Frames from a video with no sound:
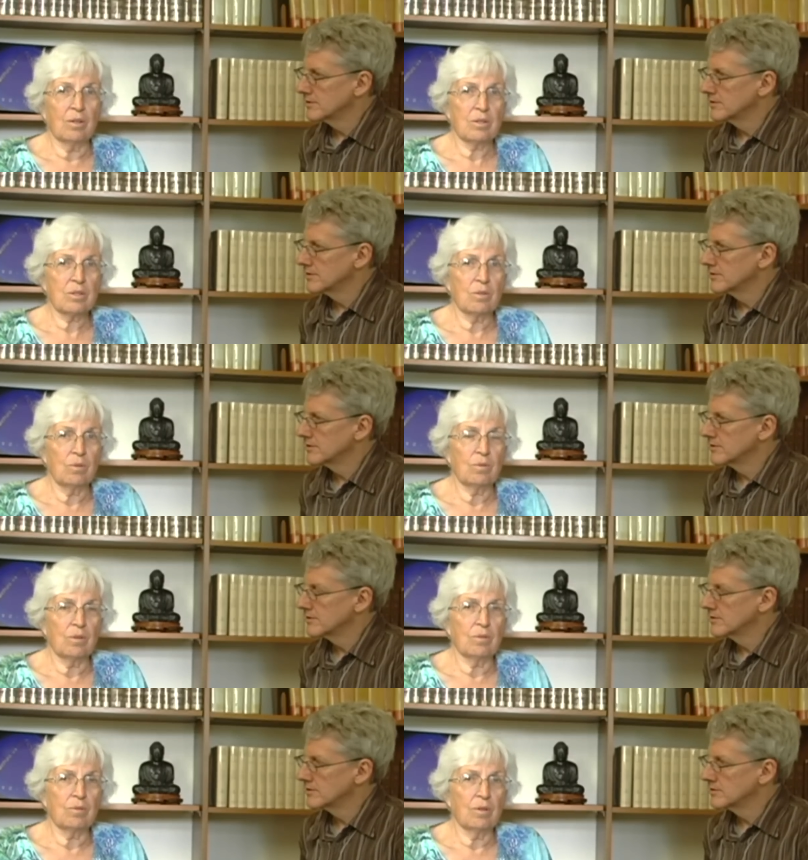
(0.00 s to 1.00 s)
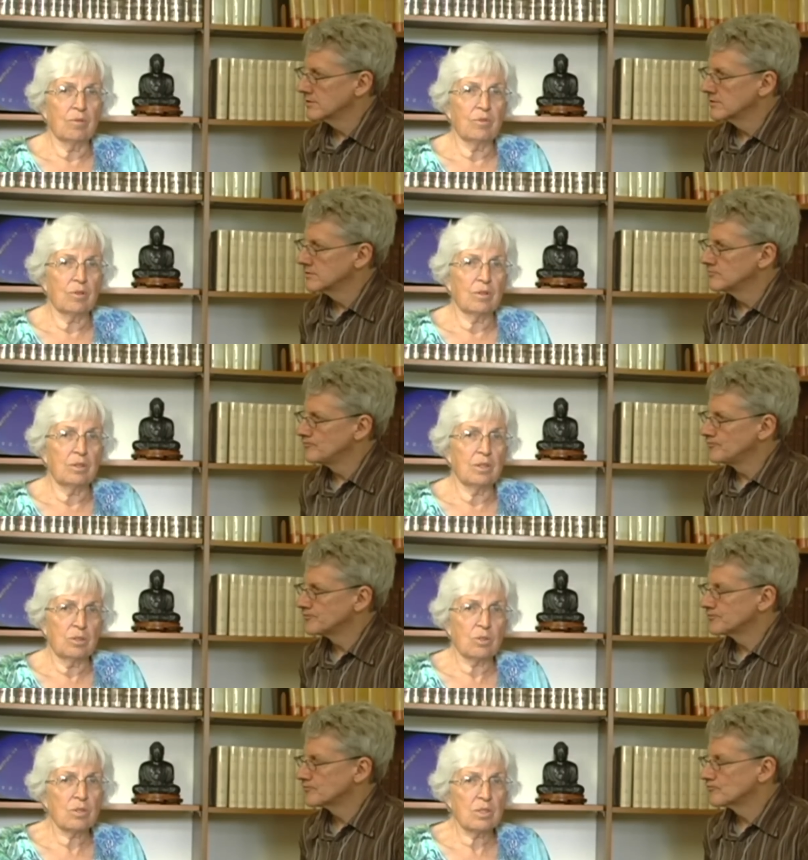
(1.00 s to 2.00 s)
Speaker 1: also a, a, very
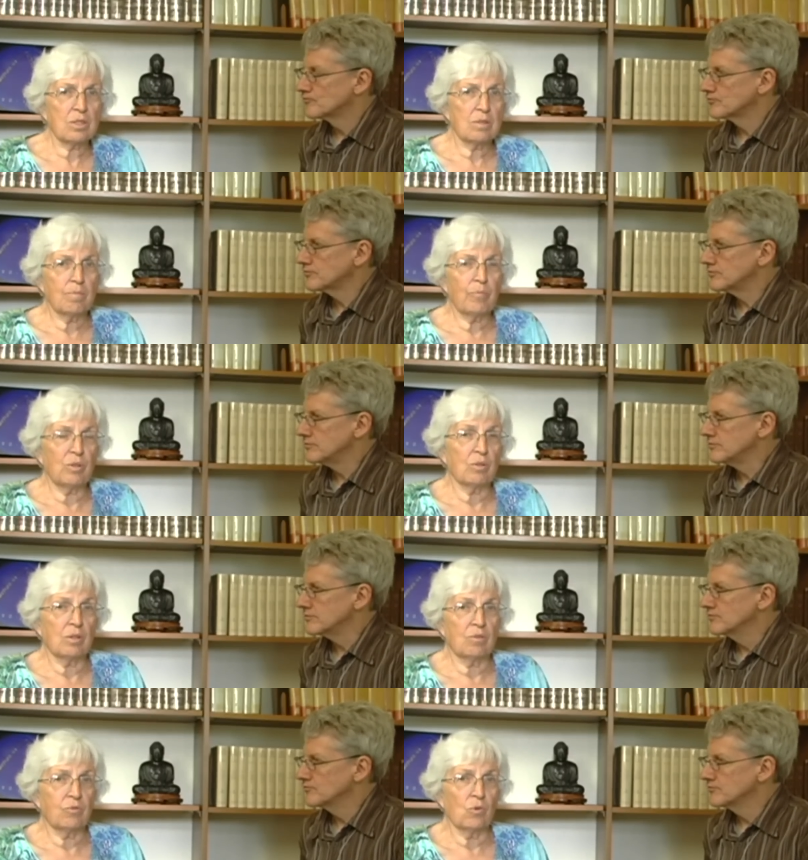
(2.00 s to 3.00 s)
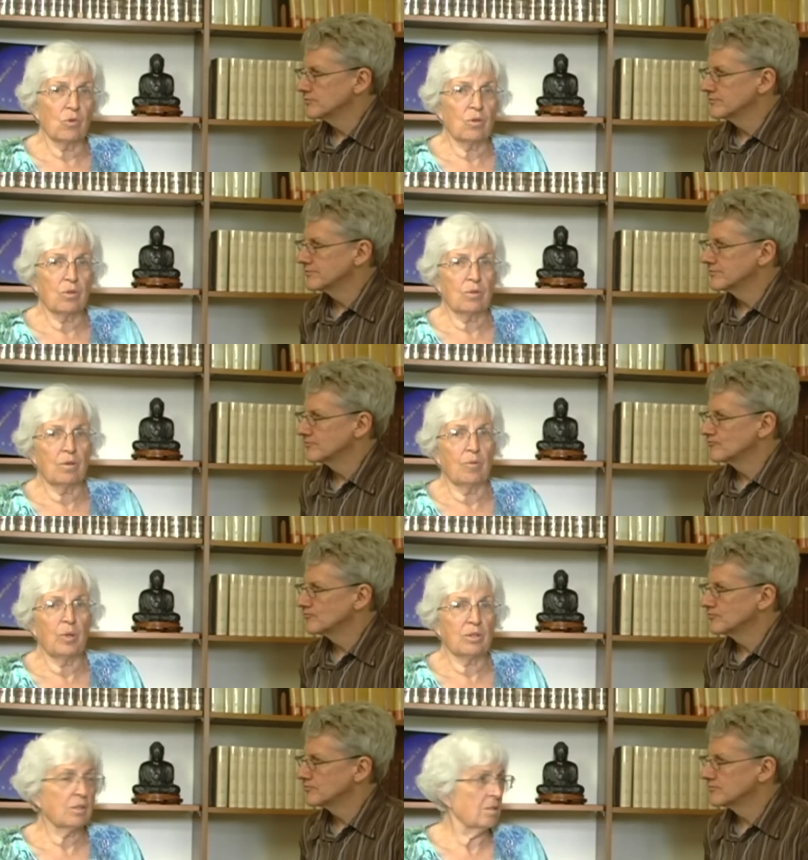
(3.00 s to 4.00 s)
dangerous period for
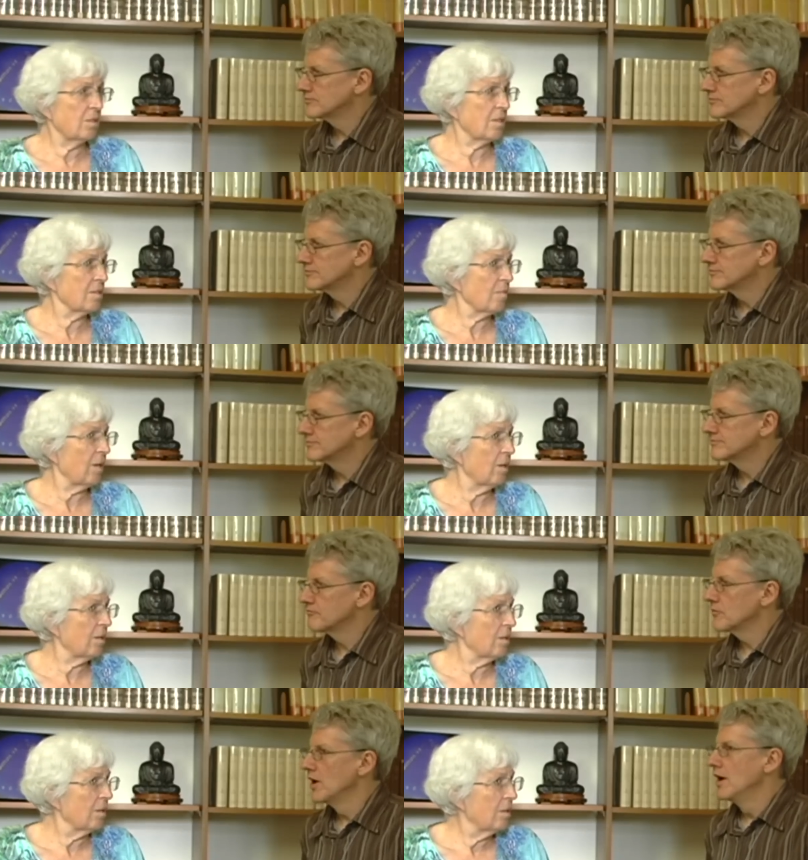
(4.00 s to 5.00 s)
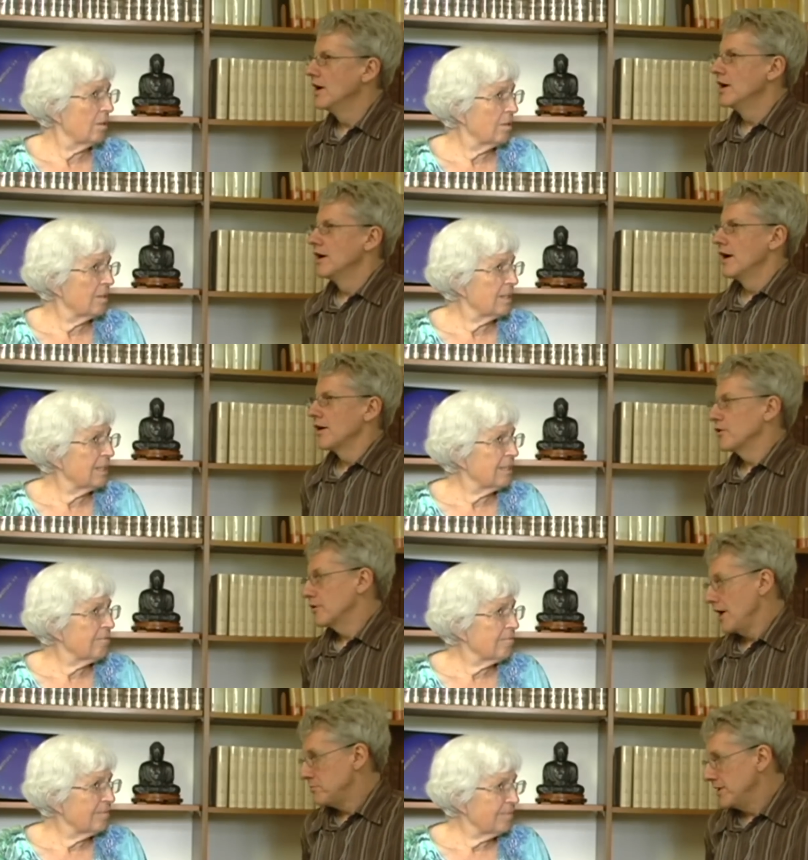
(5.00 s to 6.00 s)
Americans as well.
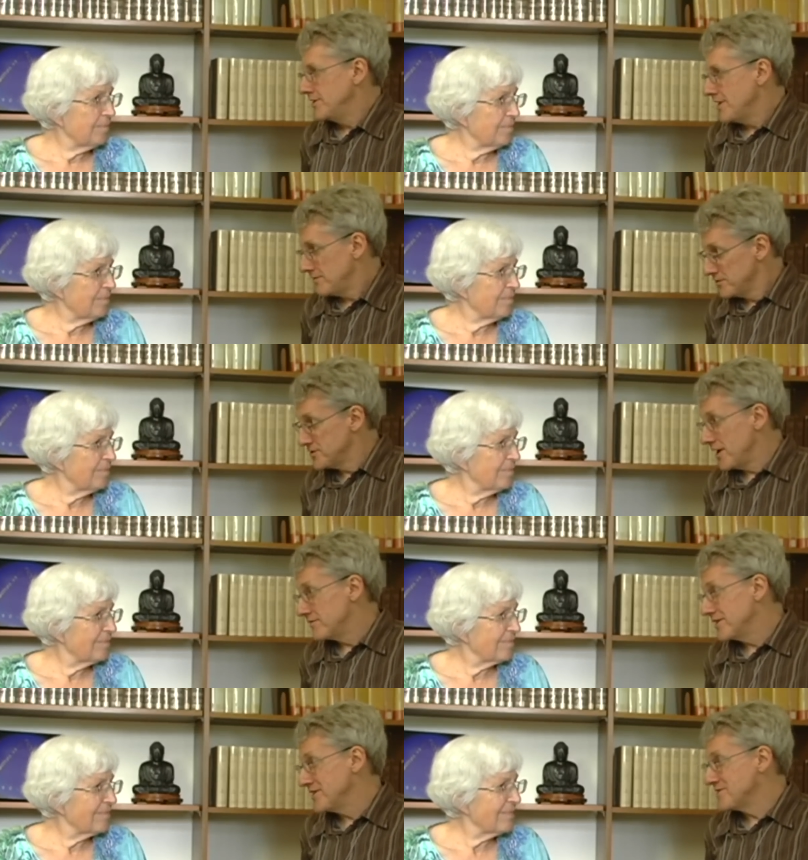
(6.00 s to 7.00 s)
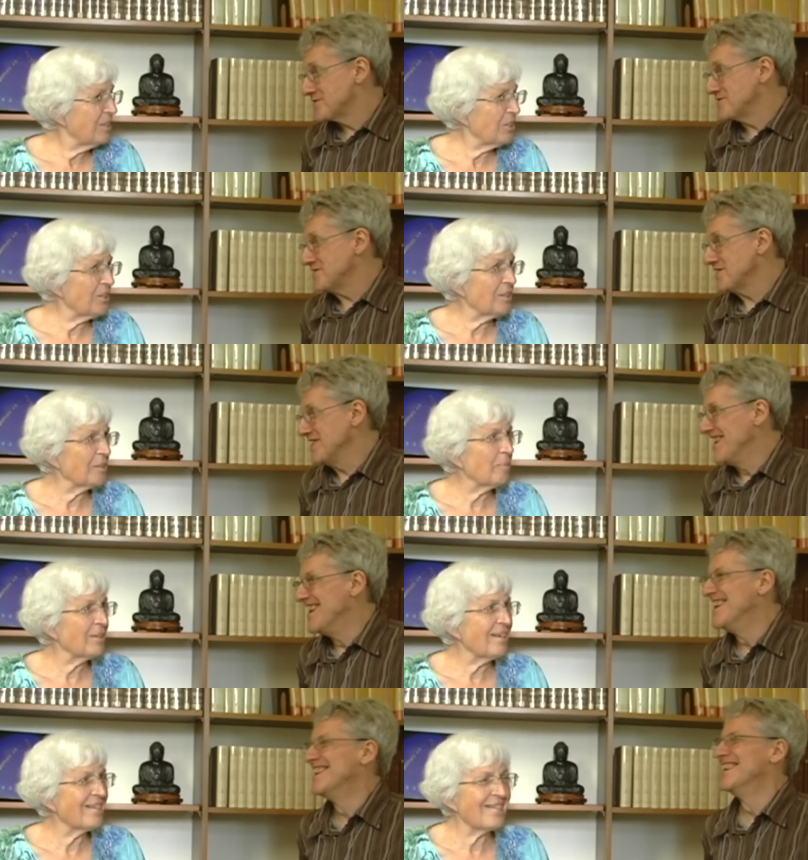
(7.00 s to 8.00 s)
Speaker 2: Could I play devil's advocate for Sure,
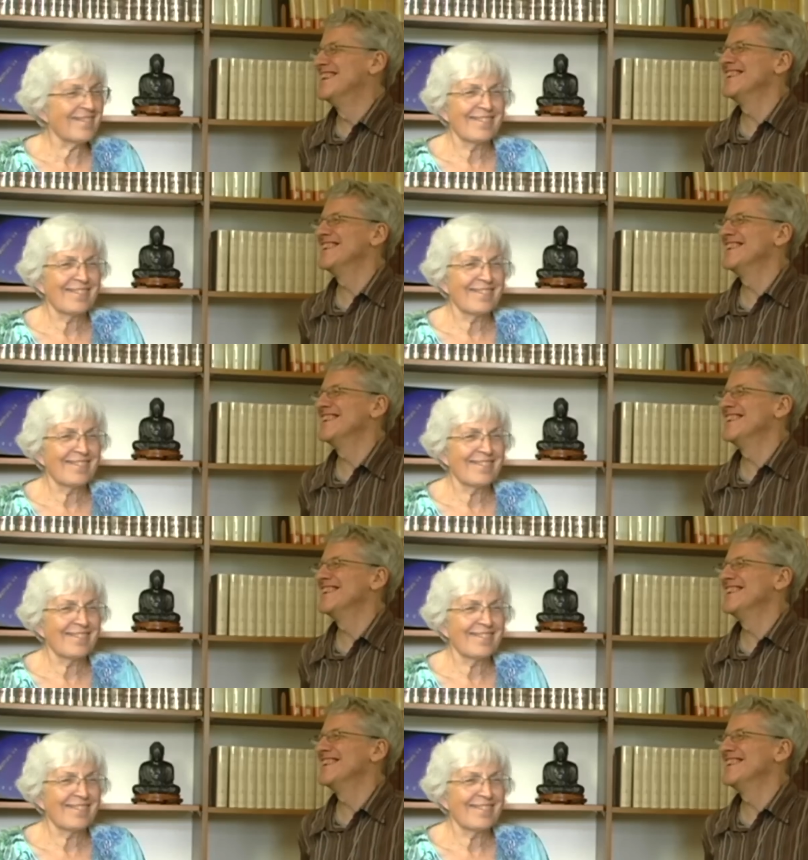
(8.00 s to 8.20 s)
Speaker 1: please.